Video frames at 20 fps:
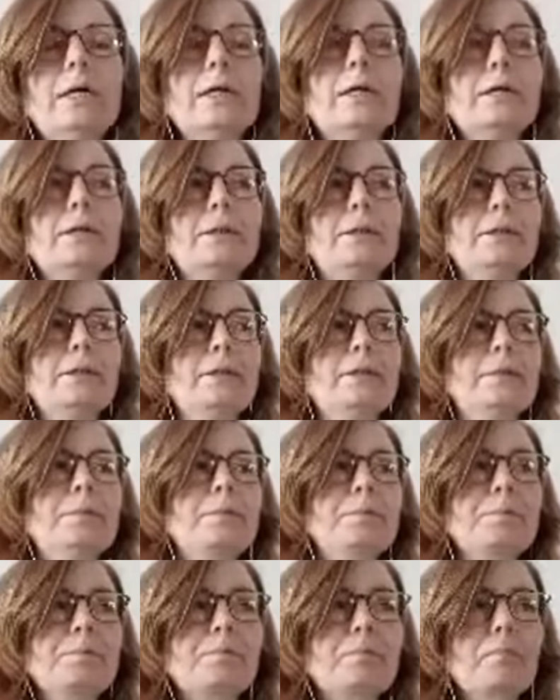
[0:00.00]

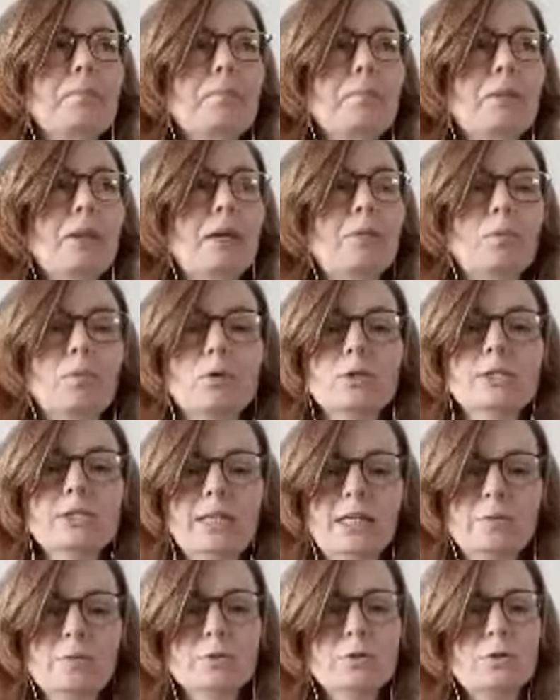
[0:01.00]
um, and more
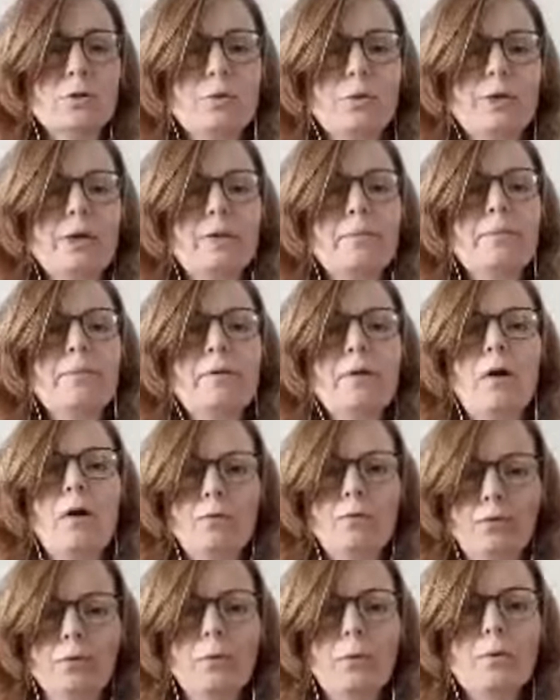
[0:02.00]
celebratory
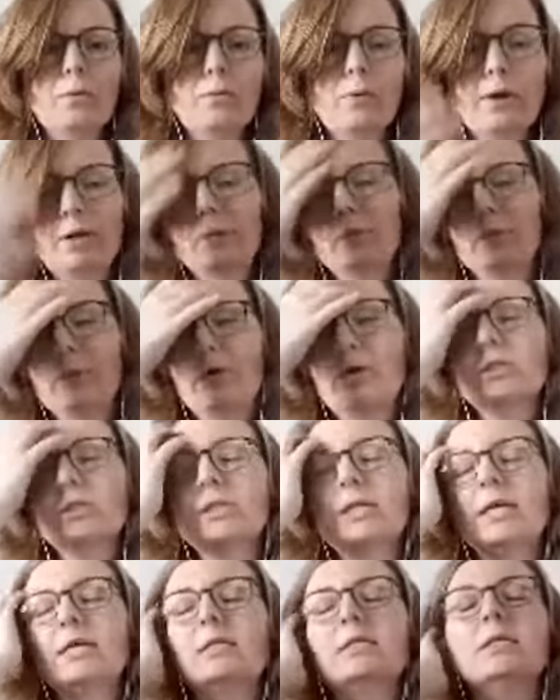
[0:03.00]
of your own writing
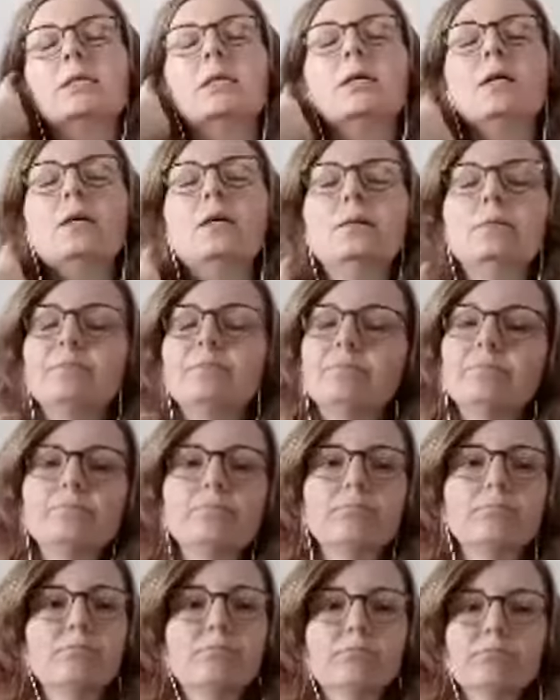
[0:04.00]
process, um,
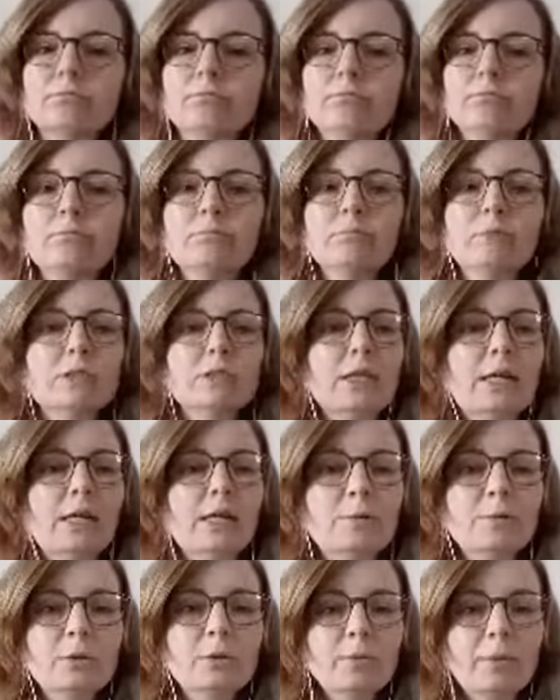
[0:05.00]

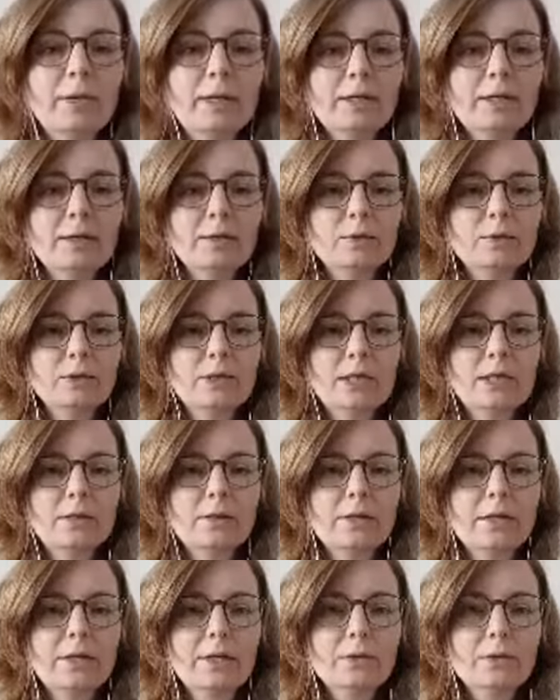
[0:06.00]
sign up to my
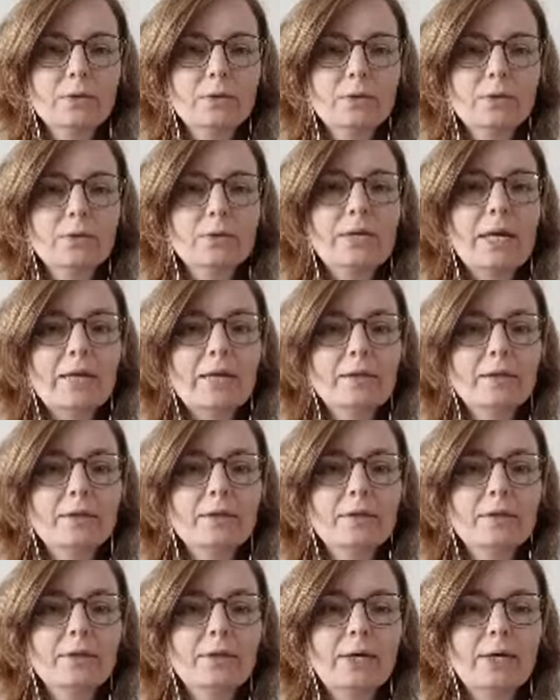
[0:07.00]
newsletter, and you'll you get
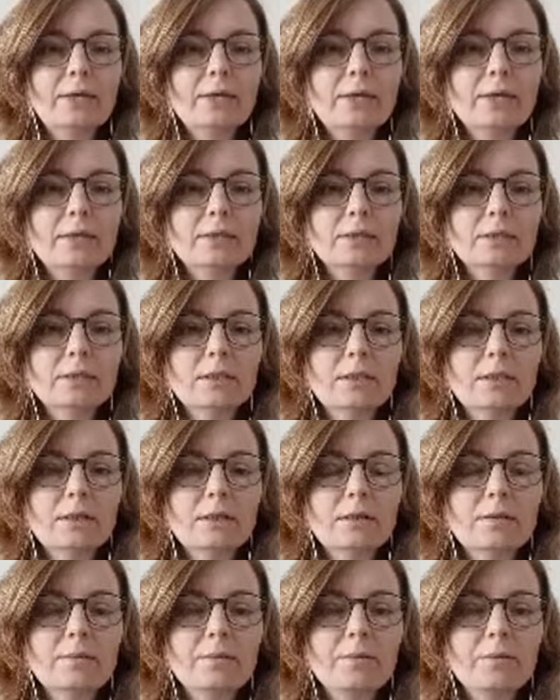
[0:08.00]
you get that
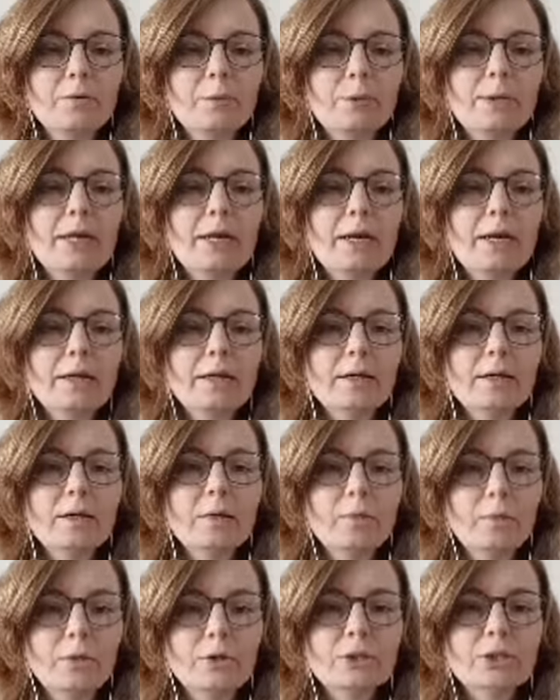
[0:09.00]
um, three-day
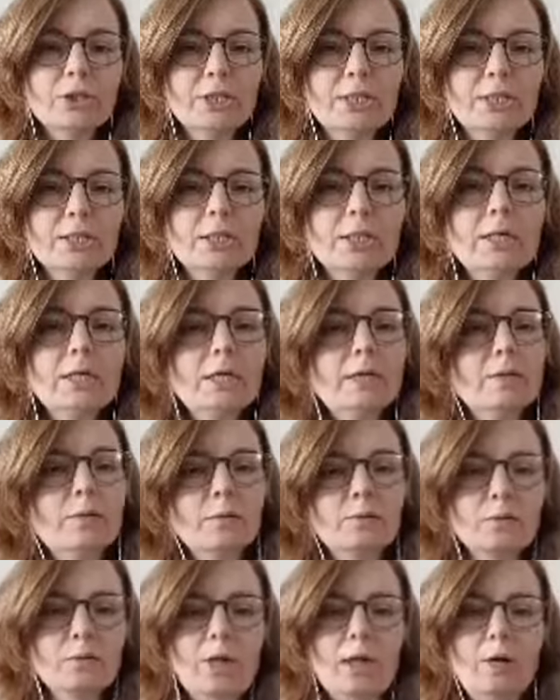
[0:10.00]
uh, worksheet. It
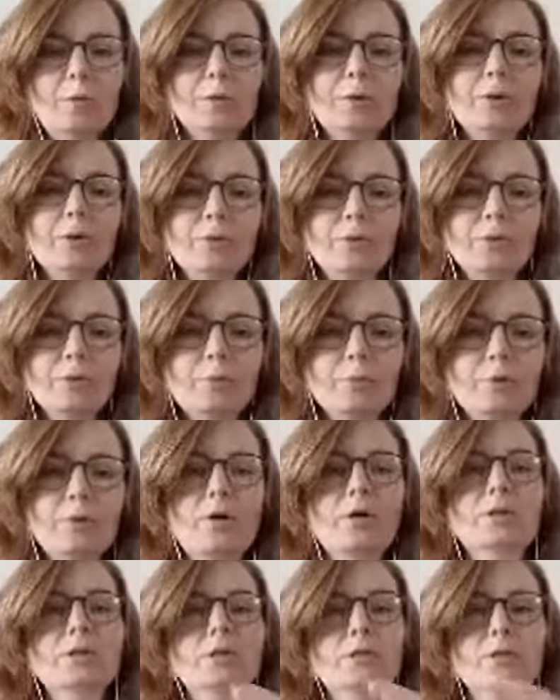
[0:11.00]
will help you through the
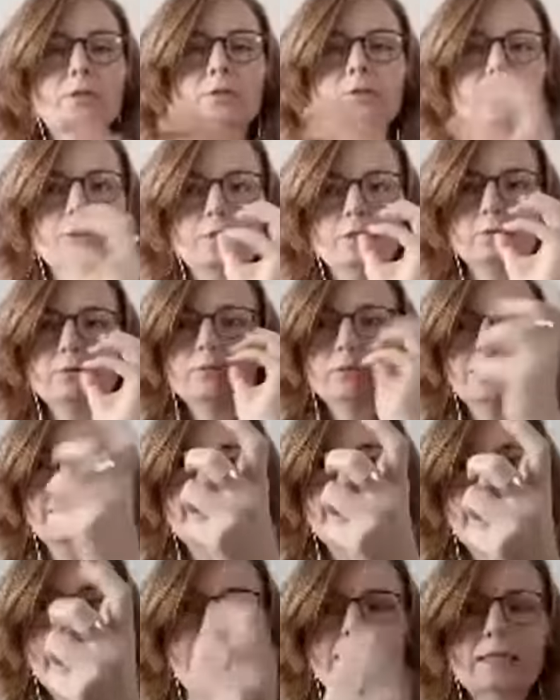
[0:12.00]
process of you know
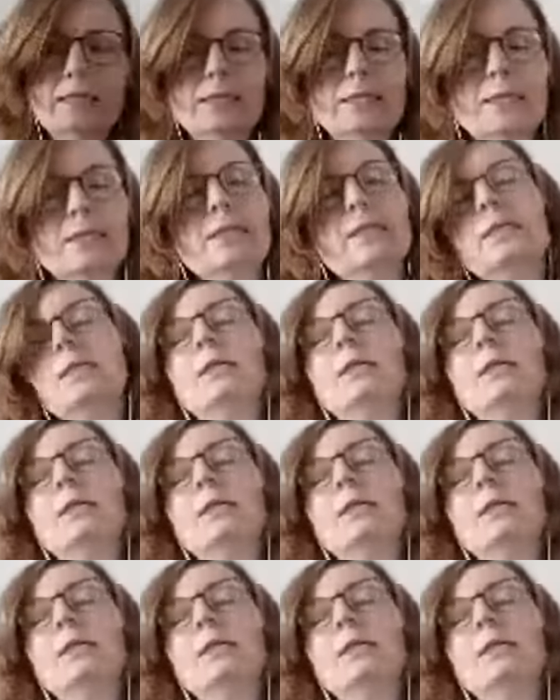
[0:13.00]
tackling